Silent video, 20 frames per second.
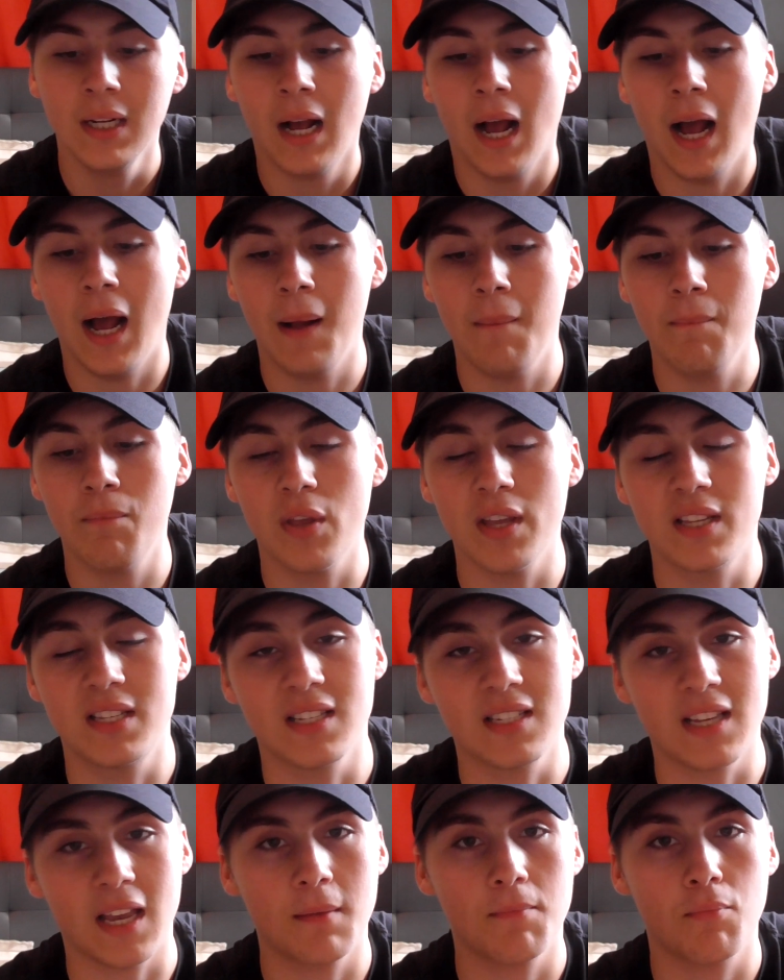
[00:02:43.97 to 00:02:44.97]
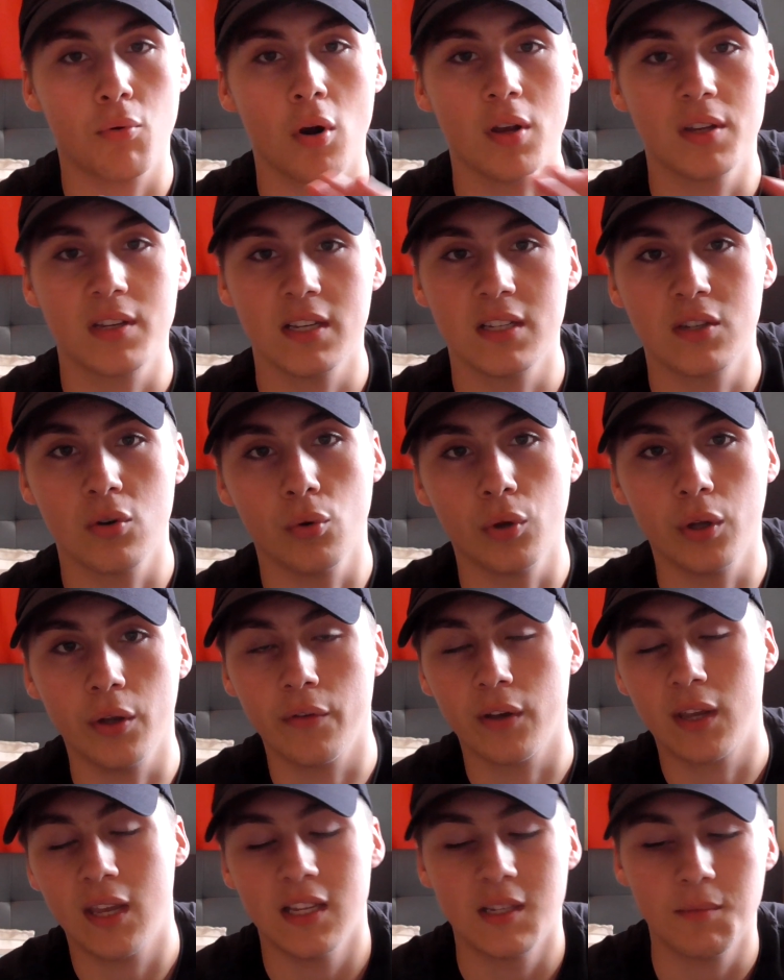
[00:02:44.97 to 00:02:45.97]
It's the same price as all the
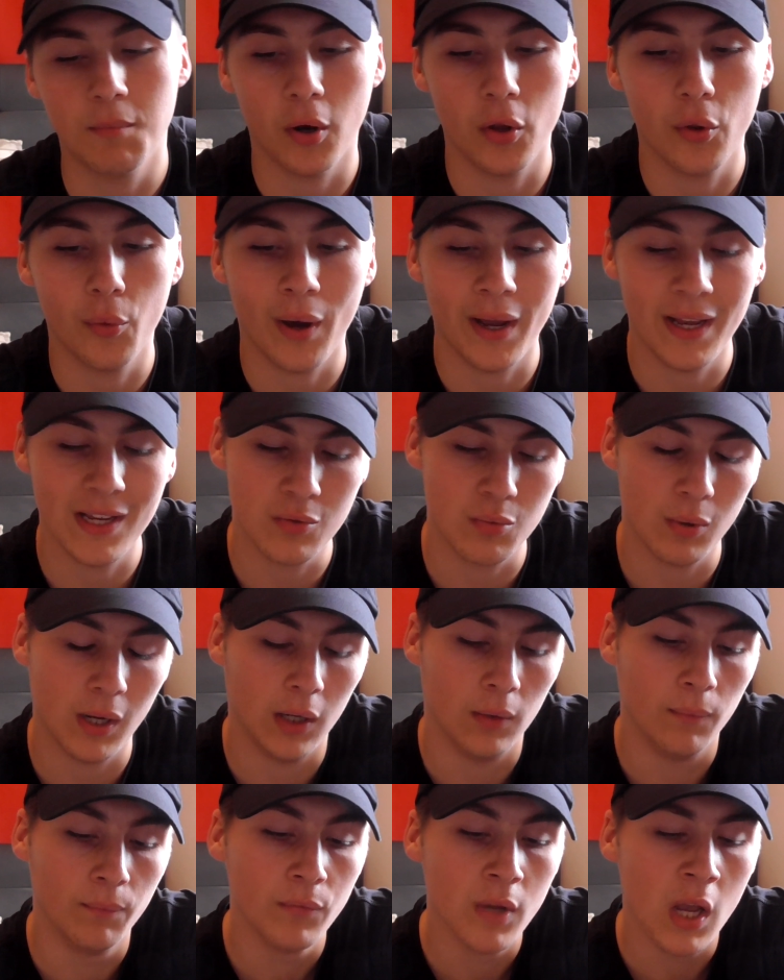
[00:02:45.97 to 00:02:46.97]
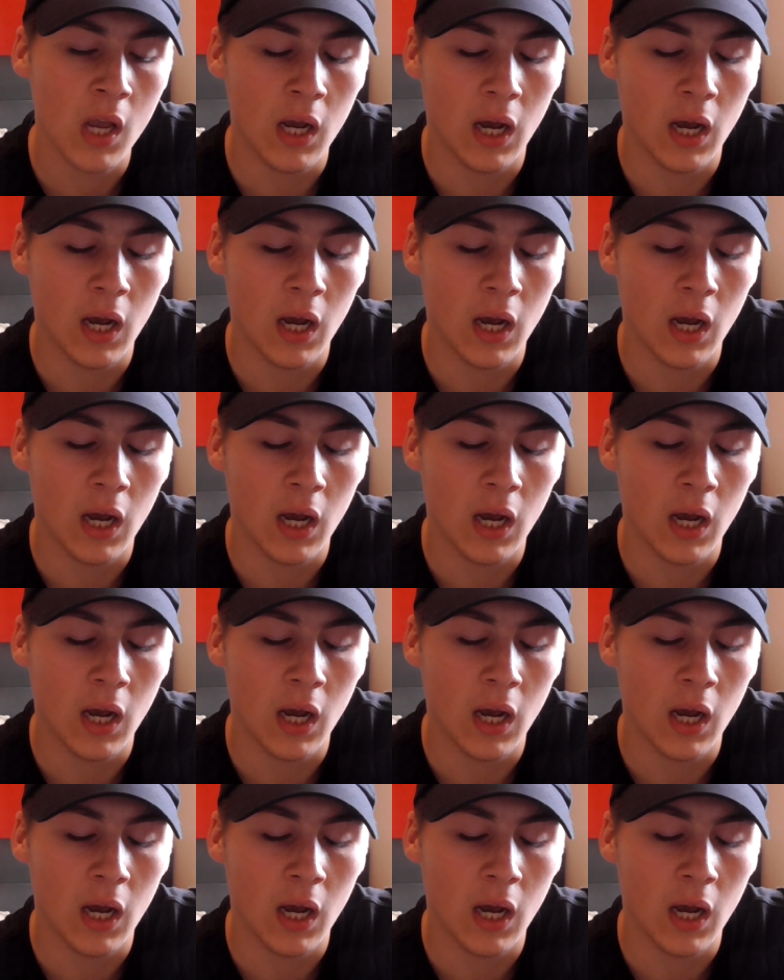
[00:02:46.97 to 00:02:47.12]
other kits, by the way, as well.